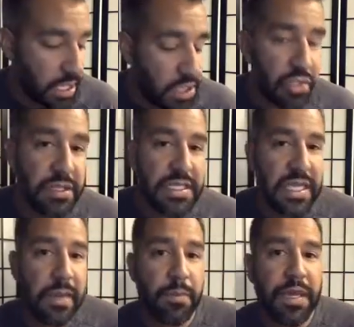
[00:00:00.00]
So the
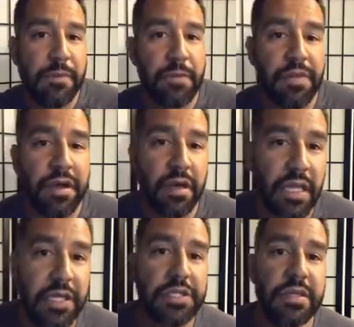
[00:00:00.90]
same people that are
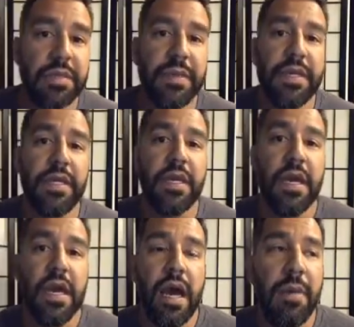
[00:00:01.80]
lecturing me
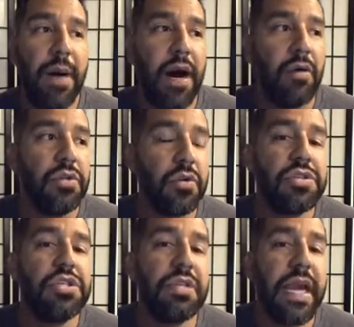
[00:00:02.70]
about
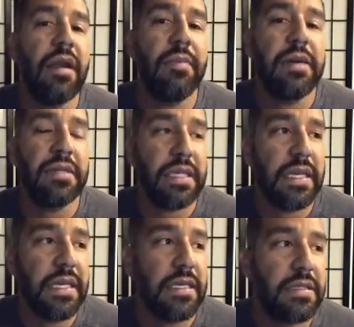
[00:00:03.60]
don't you care about the
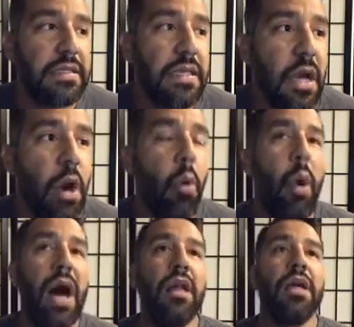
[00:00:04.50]
kids,
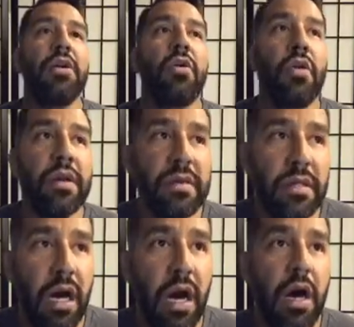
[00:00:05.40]
while ignoring the
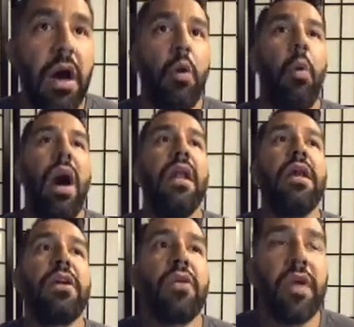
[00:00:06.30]
law, while
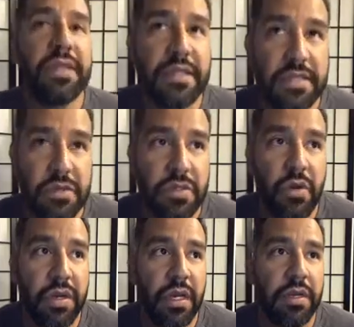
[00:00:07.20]
ignoring that this was
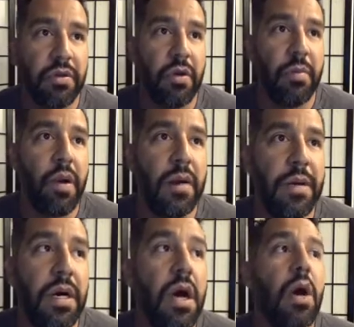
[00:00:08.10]
going on under
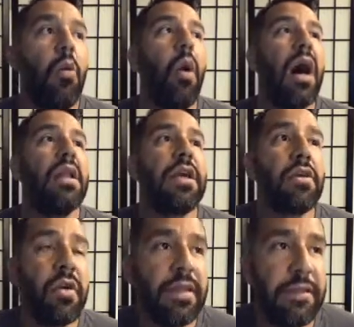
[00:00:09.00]
Obama, while
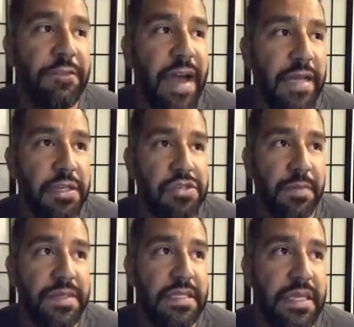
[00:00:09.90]
ignoring the fact that
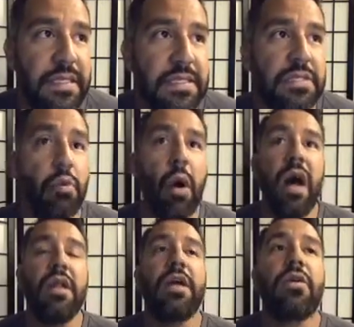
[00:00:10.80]
Trump is against this,
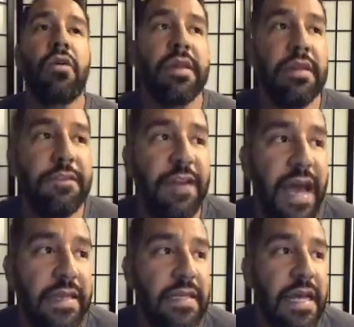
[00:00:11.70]
while ignoring the
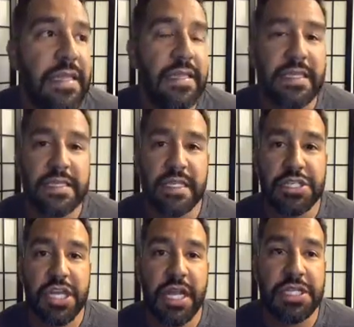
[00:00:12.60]
fact that this can
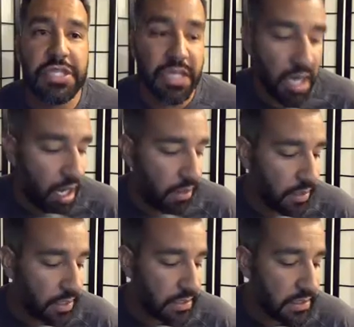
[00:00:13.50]
change in
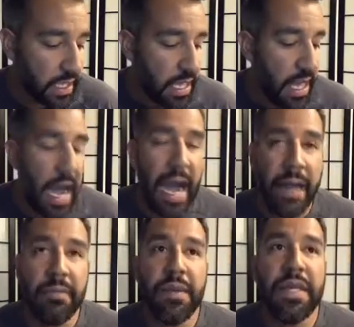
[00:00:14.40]
Congress.
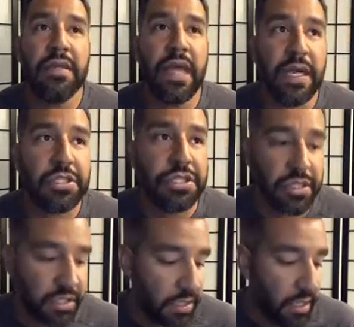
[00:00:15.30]
I'm being
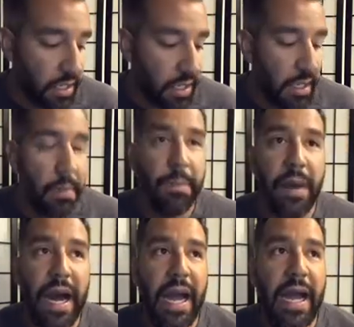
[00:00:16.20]
lectured
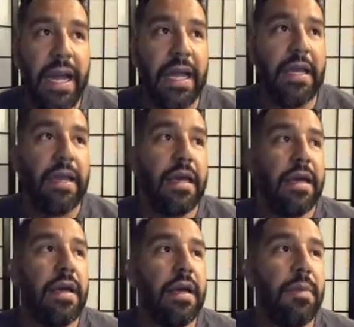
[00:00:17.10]
by
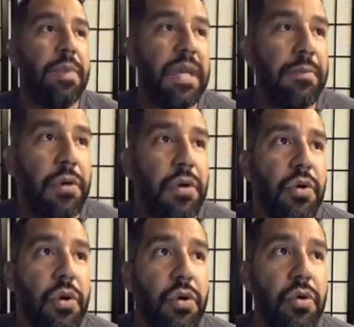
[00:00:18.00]

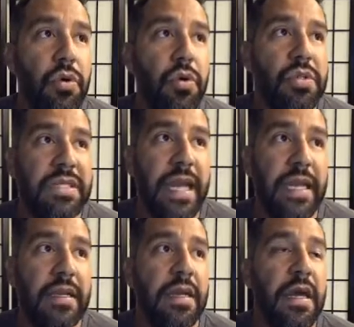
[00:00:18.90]
people who
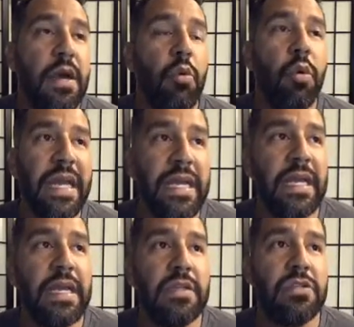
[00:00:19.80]
saying we
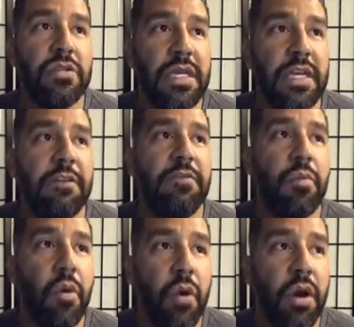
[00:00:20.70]
need to give
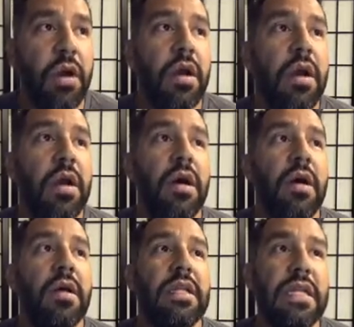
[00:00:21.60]
more
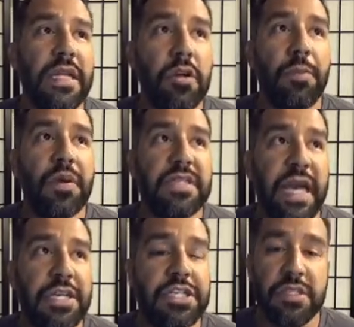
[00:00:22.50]
legal
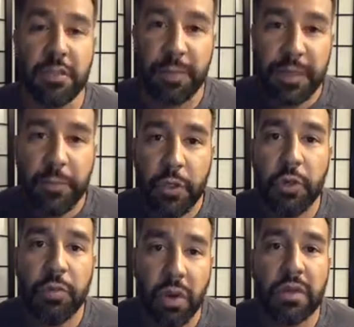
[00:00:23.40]
protection to people
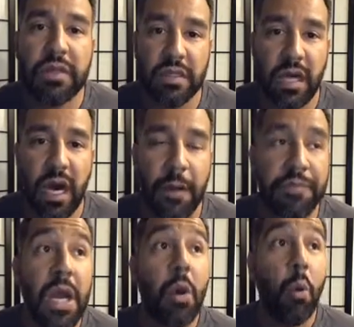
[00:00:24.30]
who broke the law,
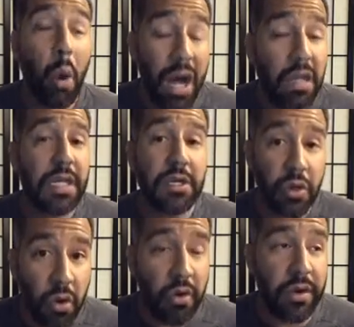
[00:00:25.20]
while
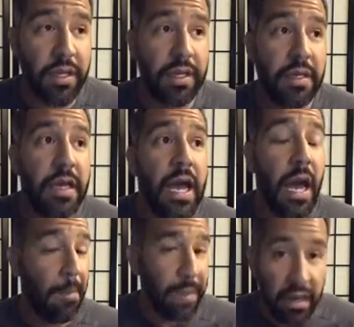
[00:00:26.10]
ignoring
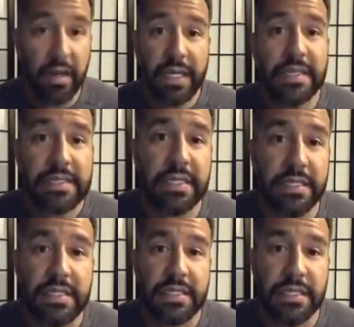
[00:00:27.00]
American
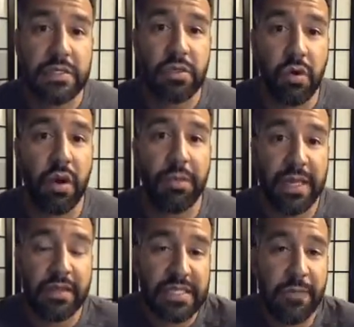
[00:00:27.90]
citizens who are
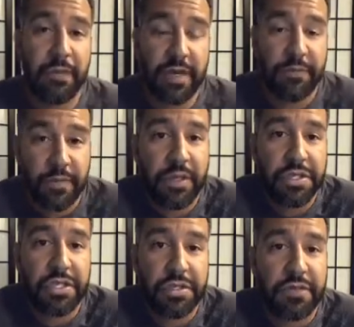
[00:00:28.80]
being separated from their
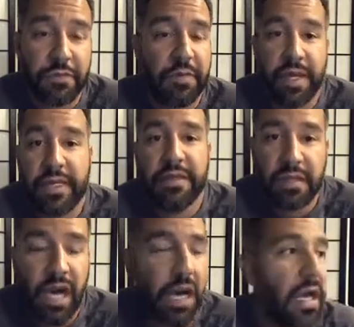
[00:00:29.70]
children for breaking the
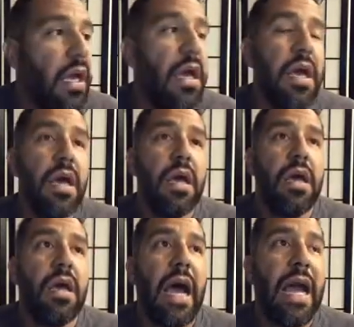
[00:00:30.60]
law.
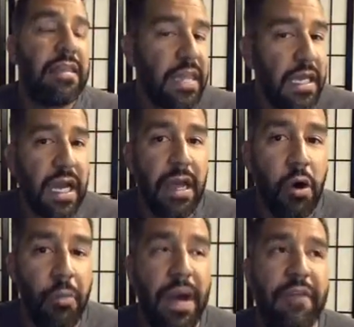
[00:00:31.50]
I
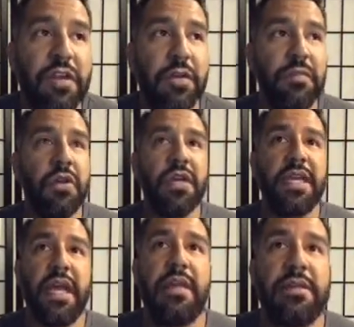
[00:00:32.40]
hope I've
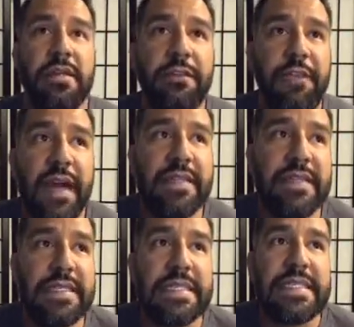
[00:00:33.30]
communicated to the fact that
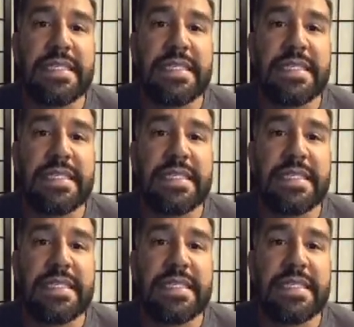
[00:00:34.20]
this is